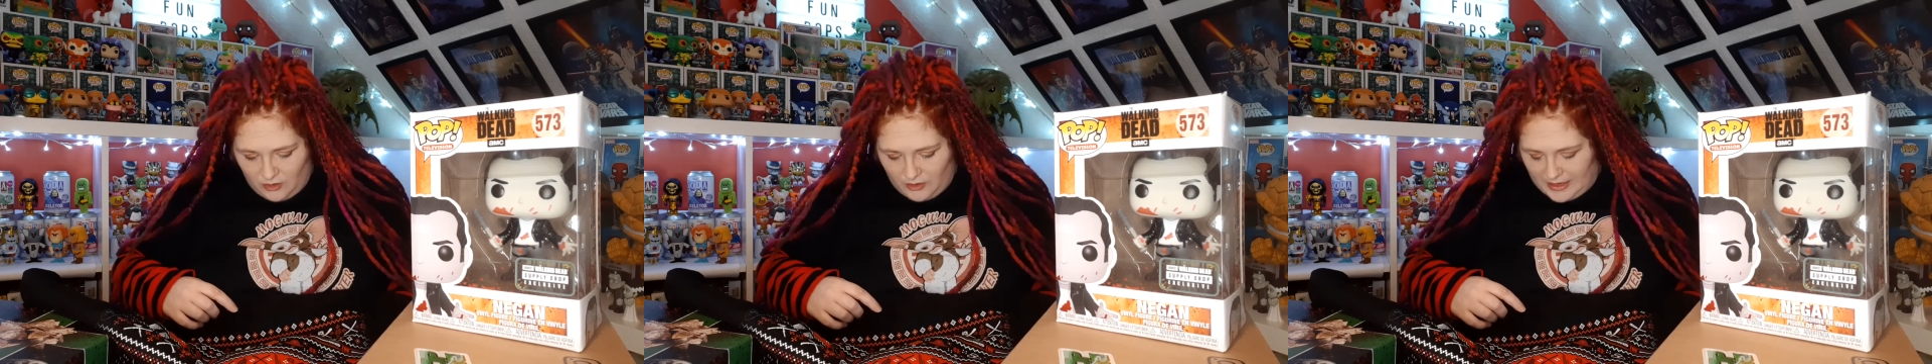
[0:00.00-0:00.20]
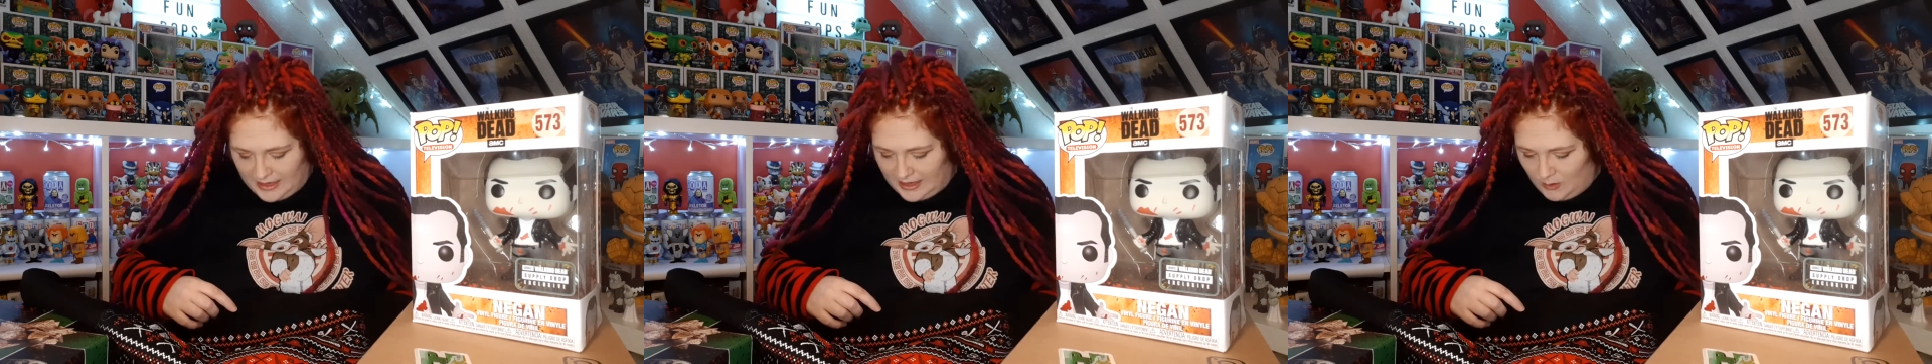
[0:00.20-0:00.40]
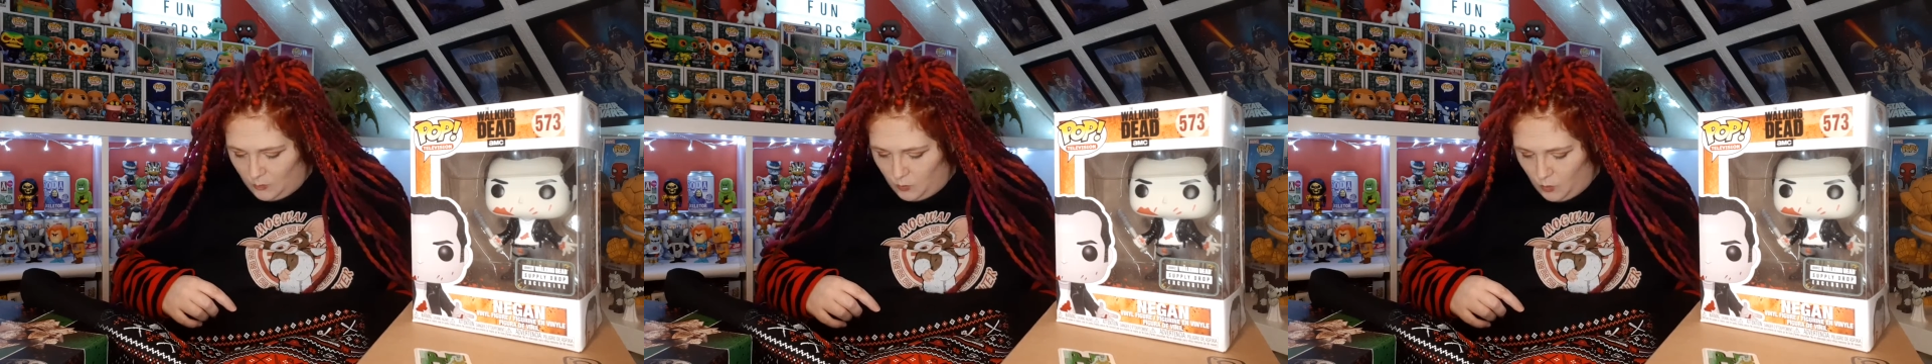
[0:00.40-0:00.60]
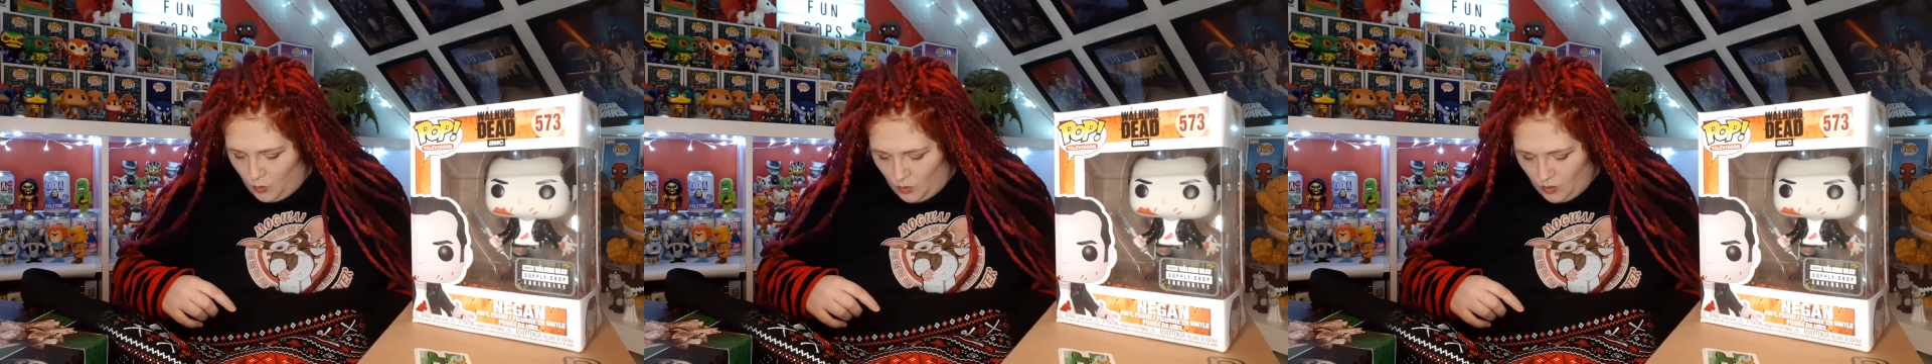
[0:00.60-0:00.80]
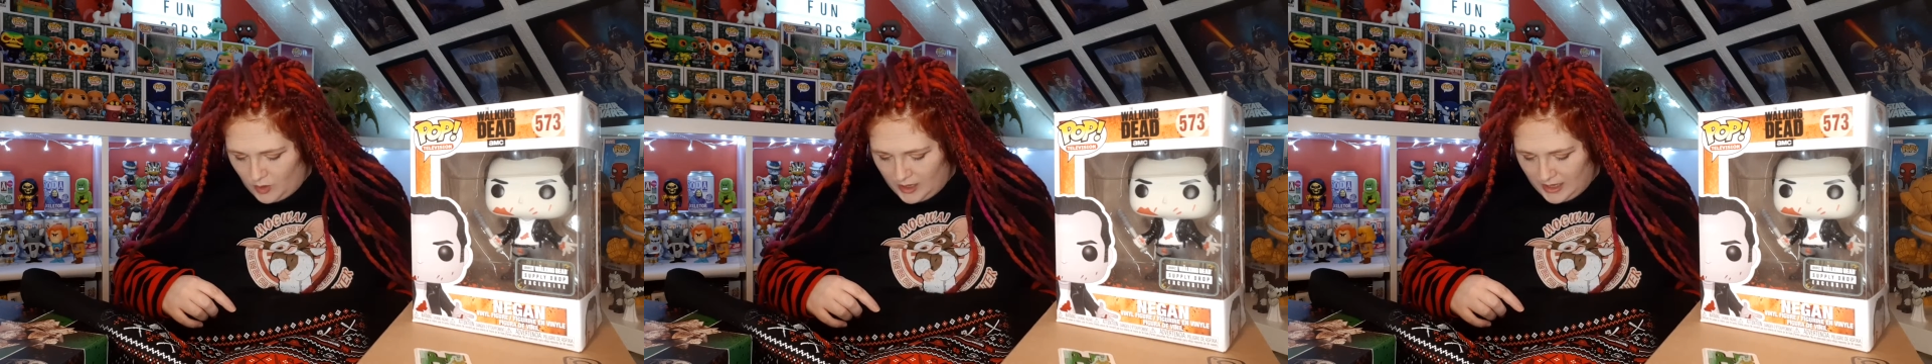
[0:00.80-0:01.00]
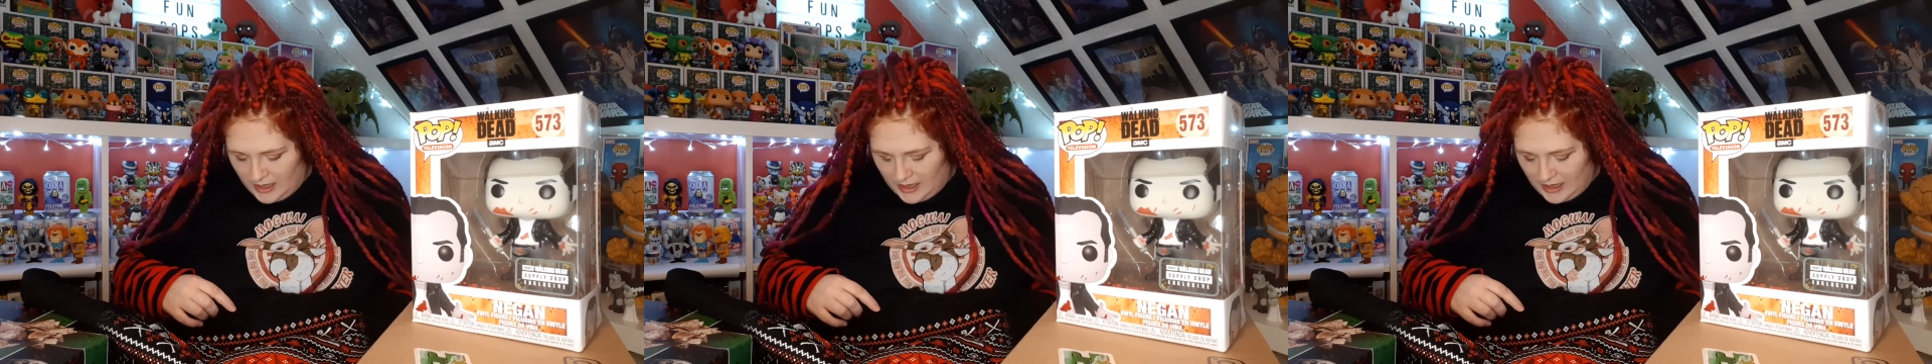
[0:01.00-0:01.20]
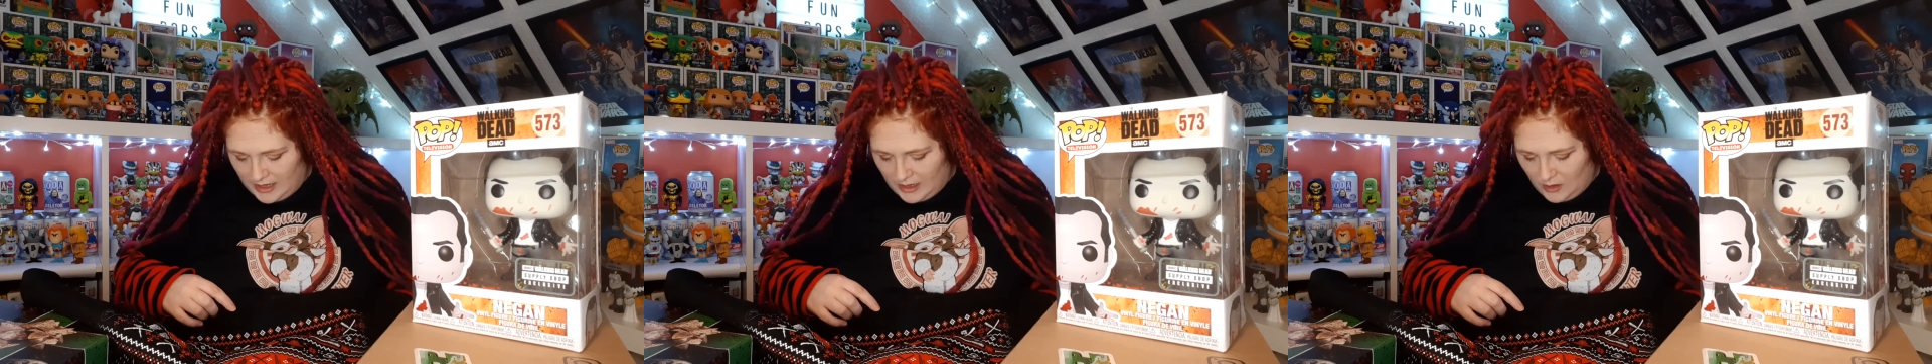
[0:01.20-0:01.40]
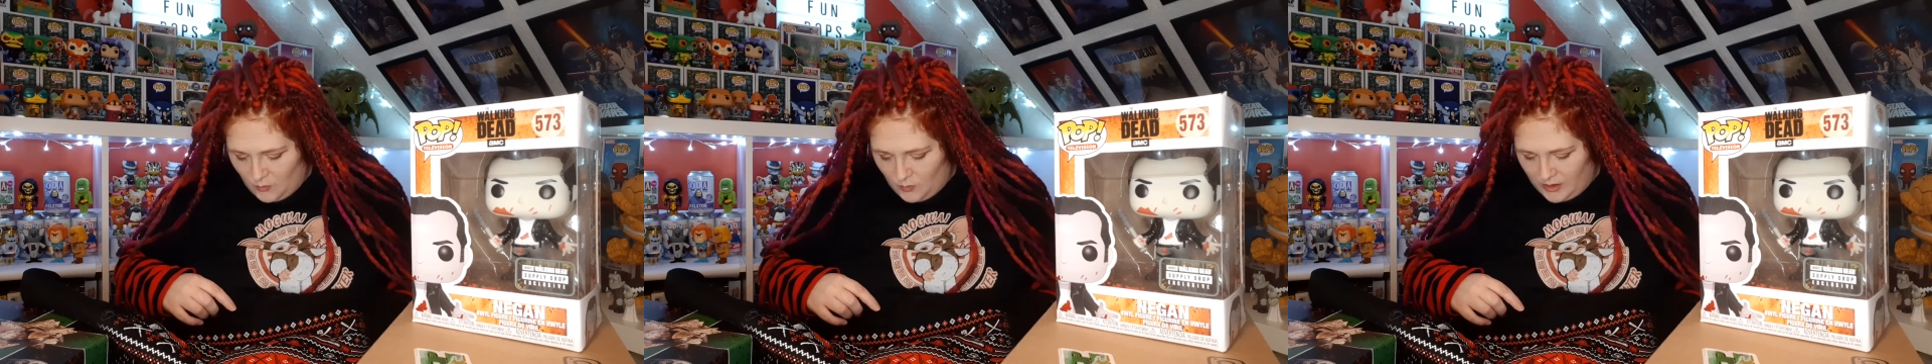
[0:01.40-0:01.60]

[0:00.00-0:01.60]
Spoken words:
got a walker.